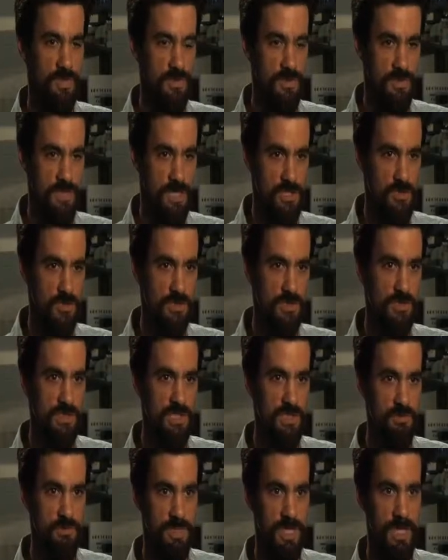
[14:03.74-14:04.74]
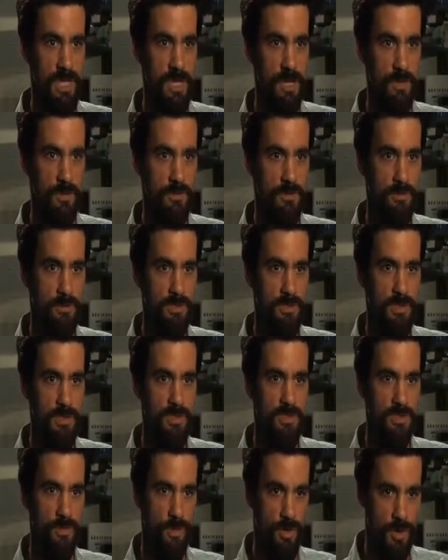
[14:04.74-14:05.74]
So it's actually seeped down.
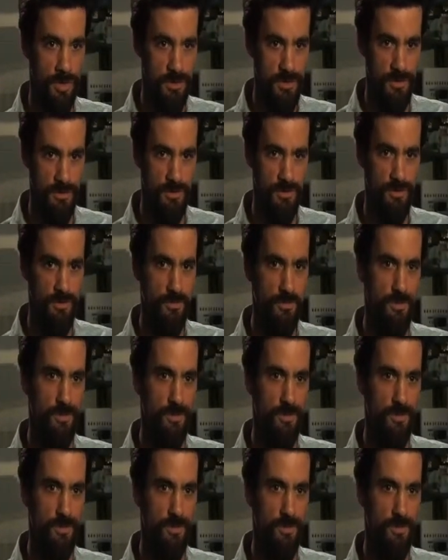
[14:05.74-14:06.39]
So also